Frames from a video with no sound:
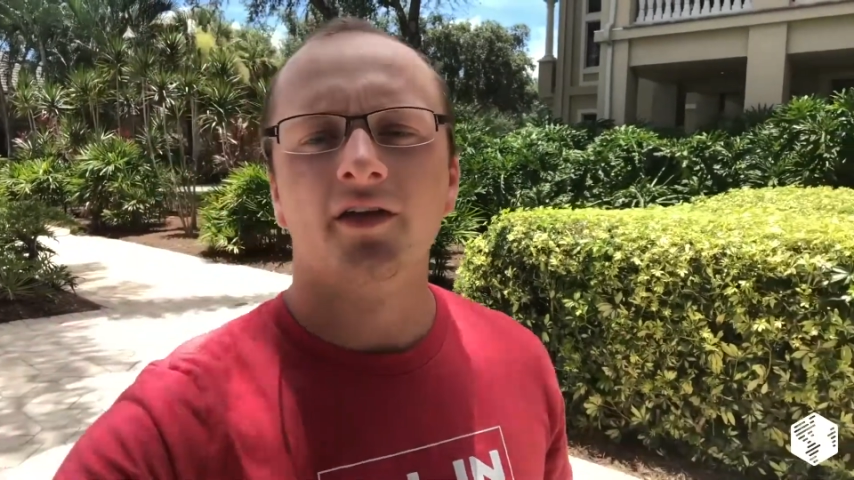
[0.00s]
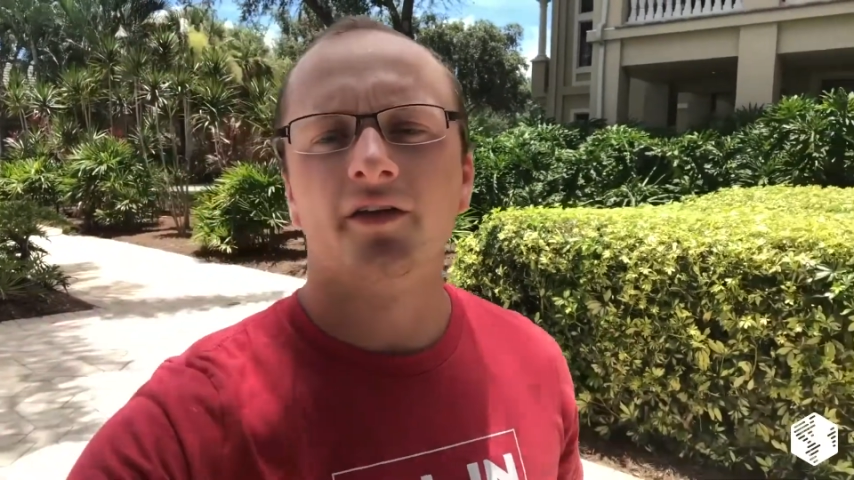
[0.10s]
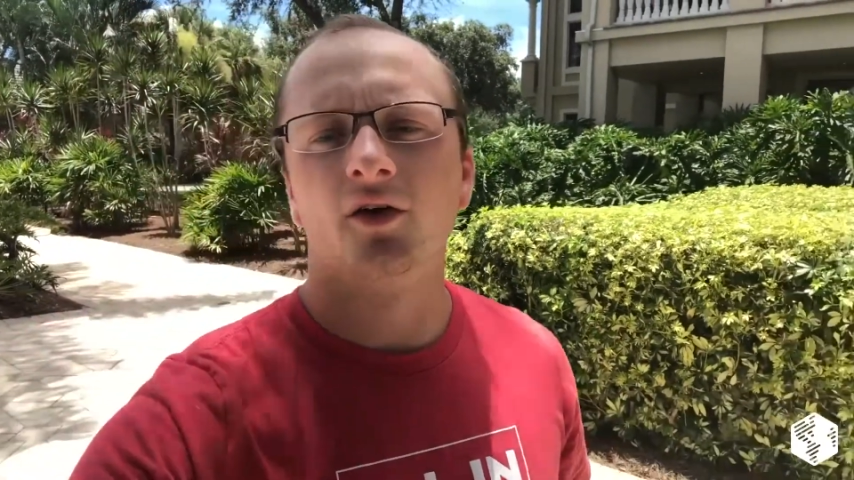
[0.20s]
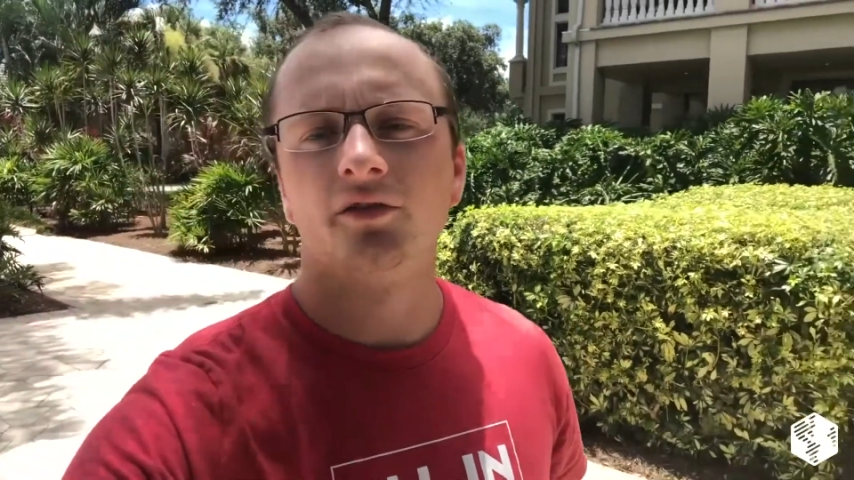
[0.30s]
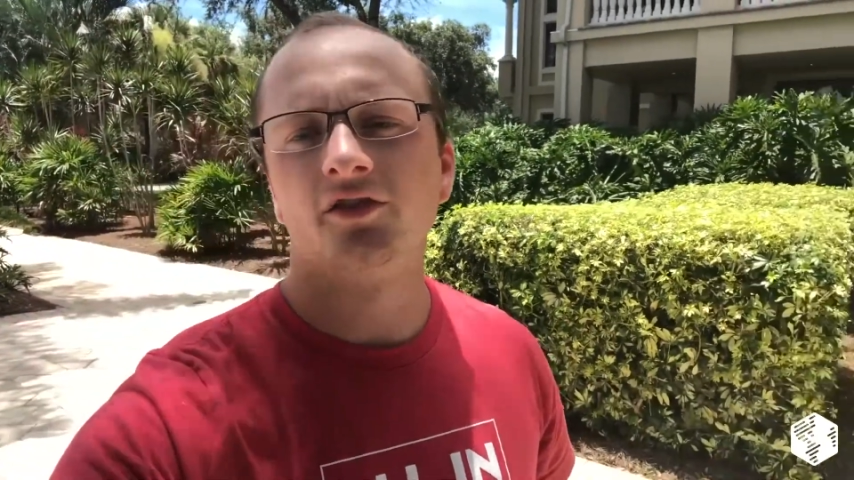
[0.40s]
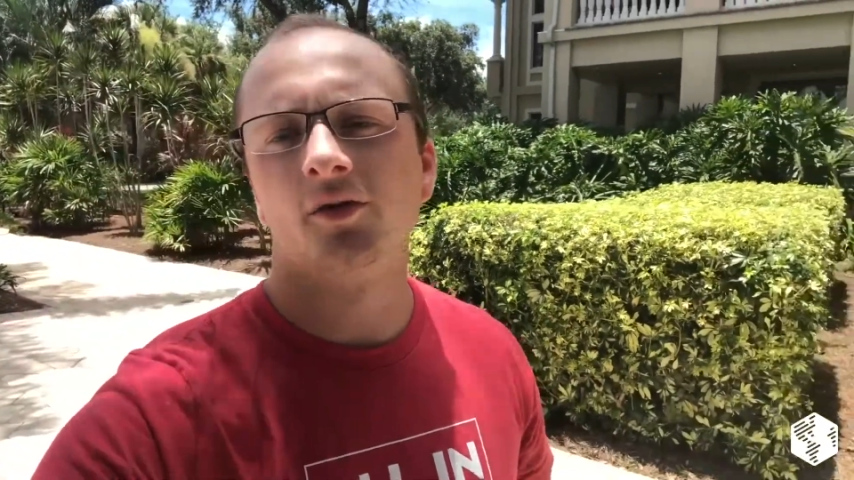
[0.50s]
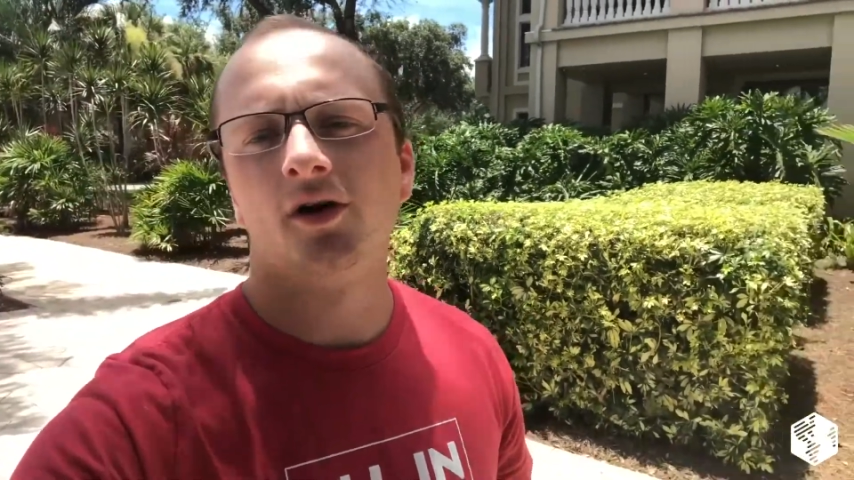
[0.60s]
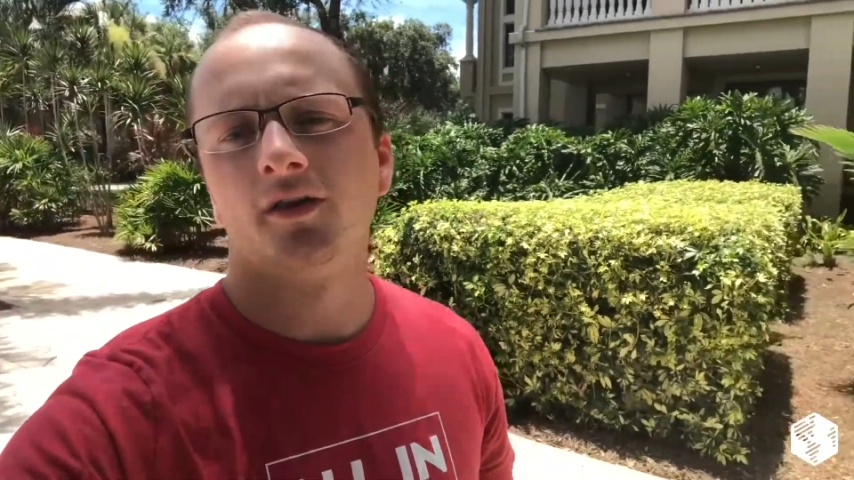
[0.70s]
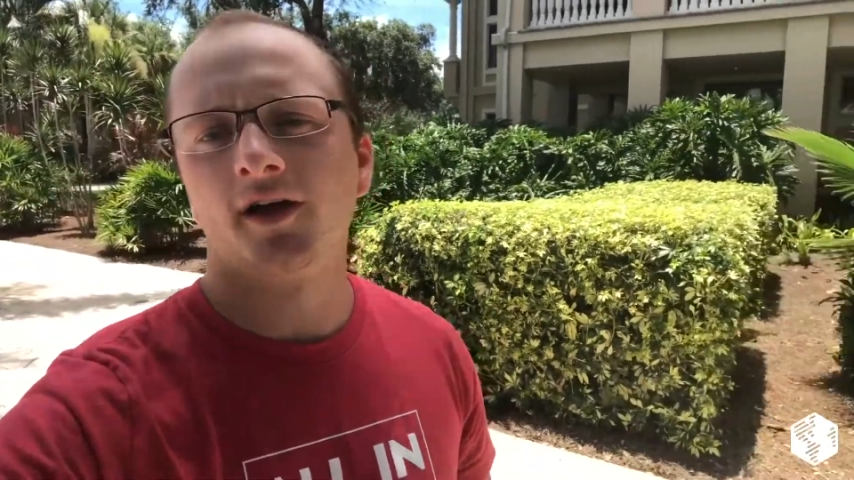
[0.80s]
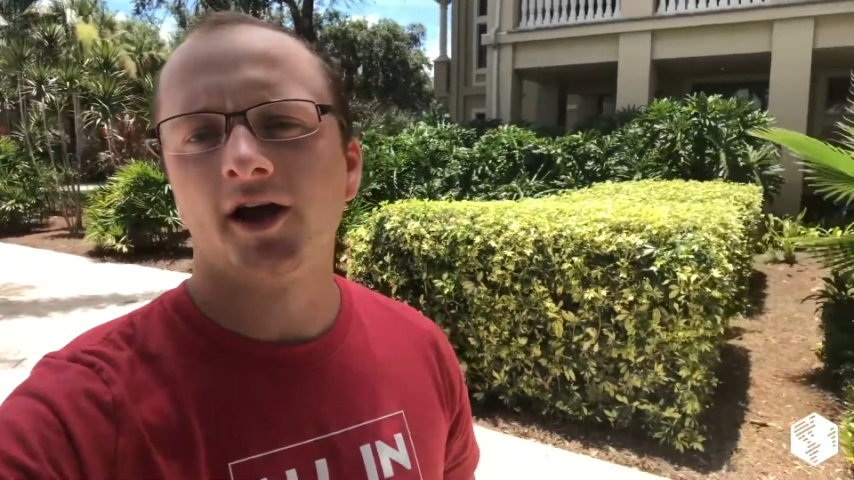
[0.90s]
and then also
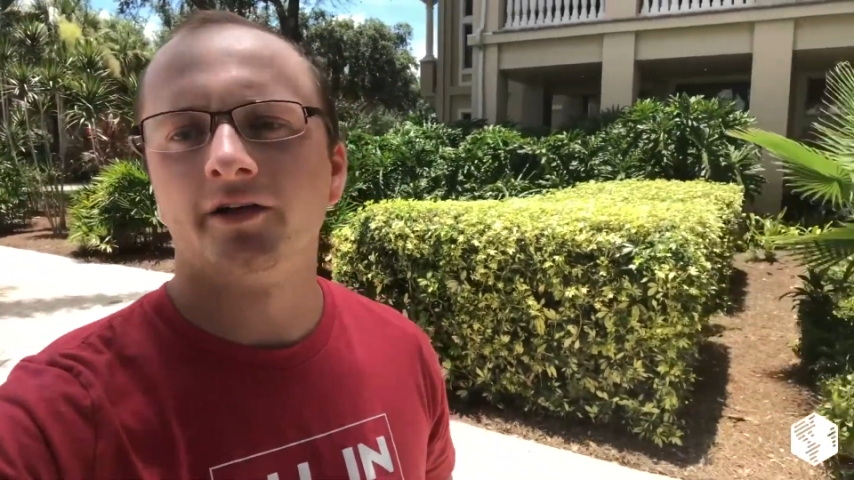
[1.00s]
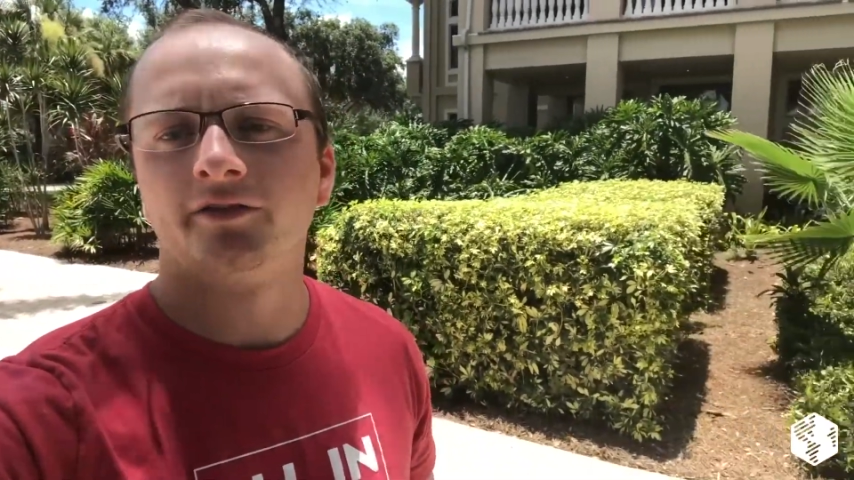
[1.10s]
online?